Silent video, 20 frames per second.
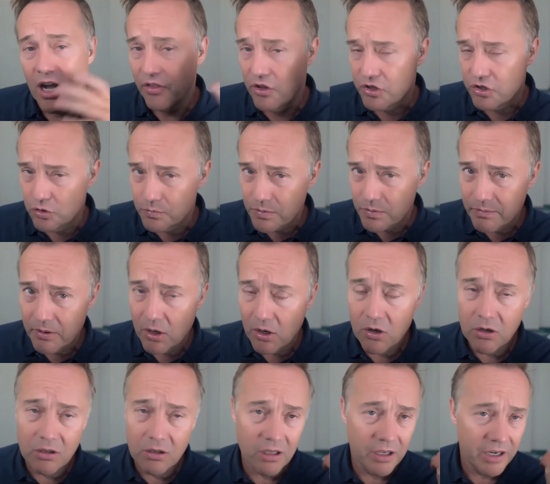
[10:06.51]
On the Super
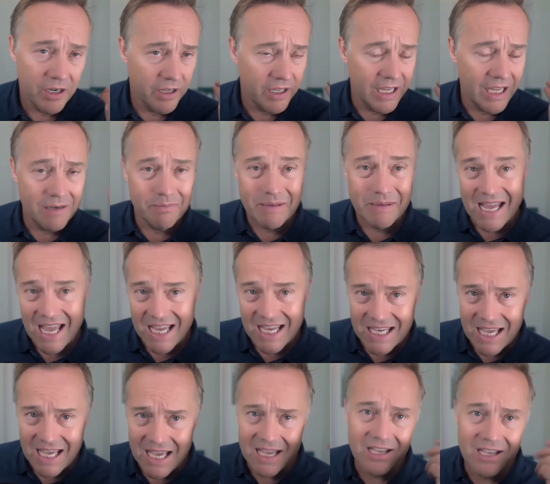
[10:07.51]
Bowl, on an
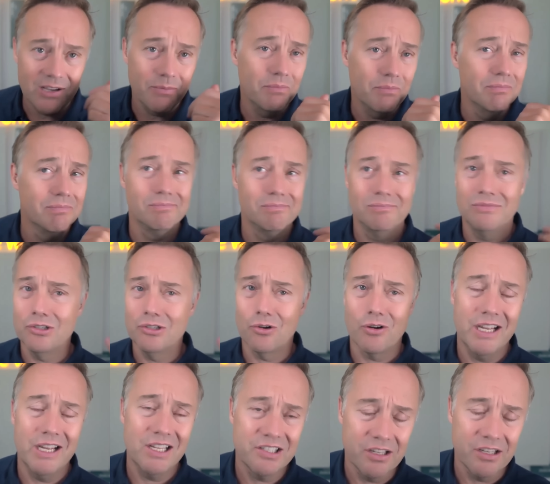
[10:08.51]
NBA game,
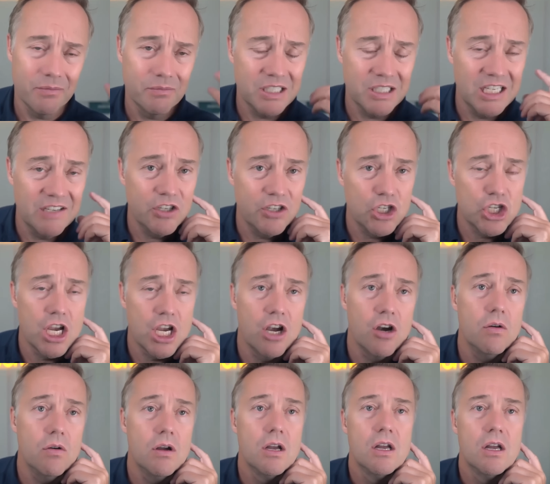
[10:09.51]
during some TV
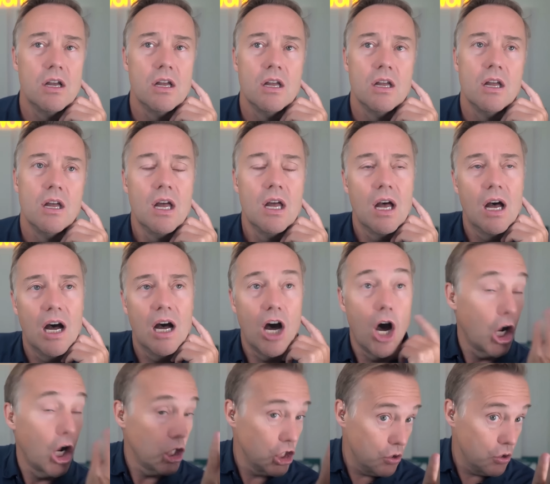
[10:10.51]
show,
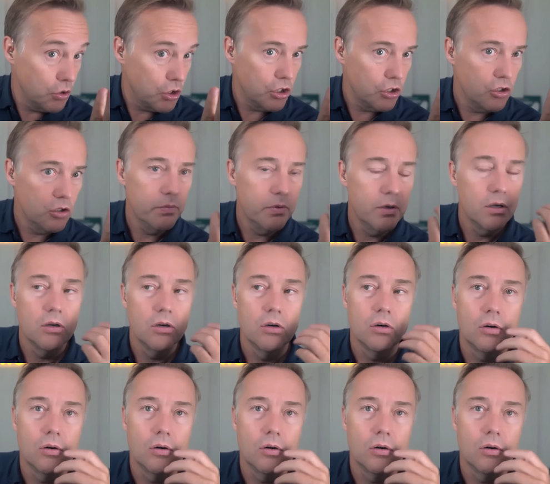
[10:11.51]
uh, on YouTube?